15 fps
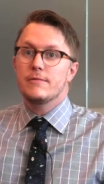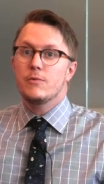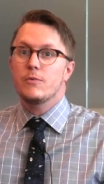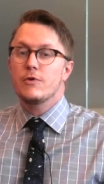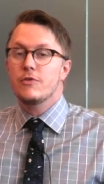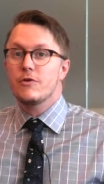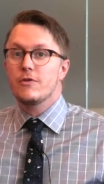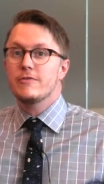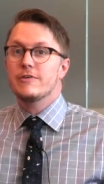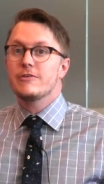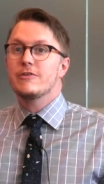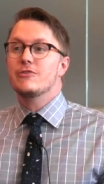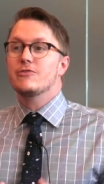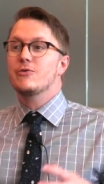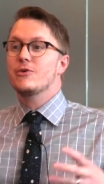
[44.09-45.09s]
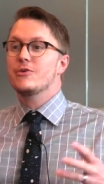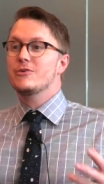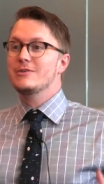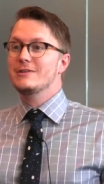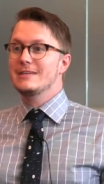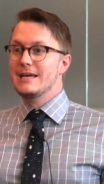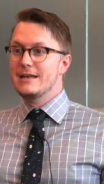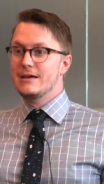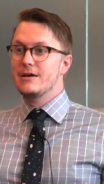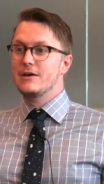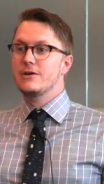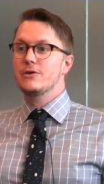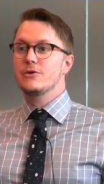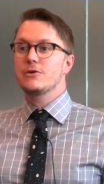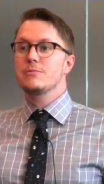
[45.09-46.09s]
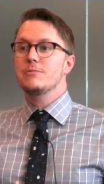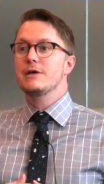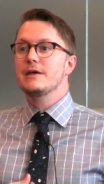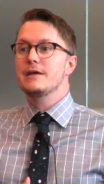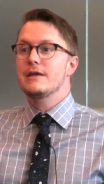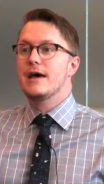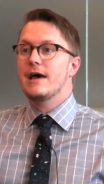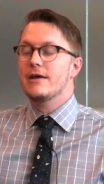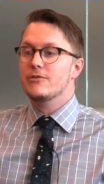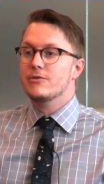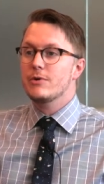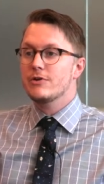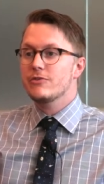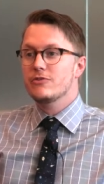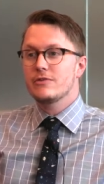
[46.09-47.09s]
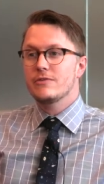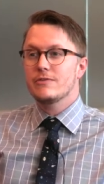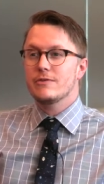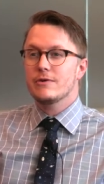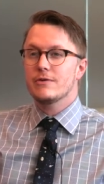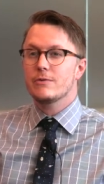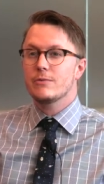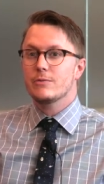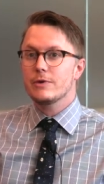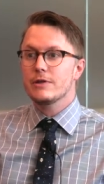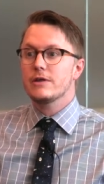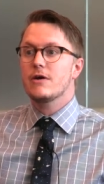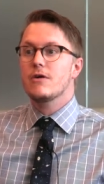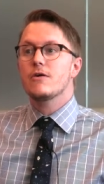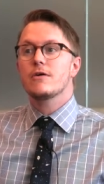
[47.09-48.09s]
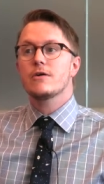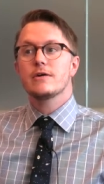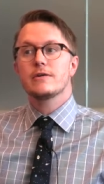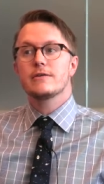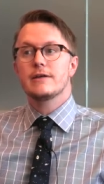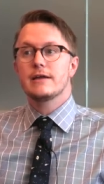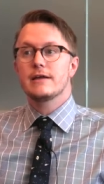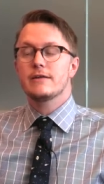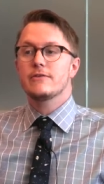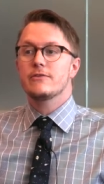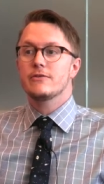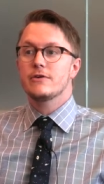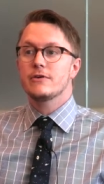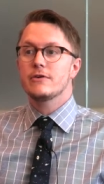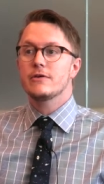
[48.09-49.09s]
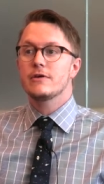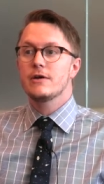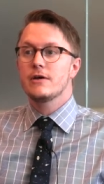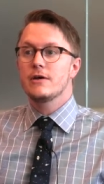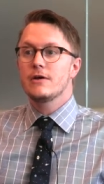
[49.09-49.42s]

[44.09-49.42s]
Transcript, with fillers: with all of this historical data, you can begin to ask questions that are really hard to answer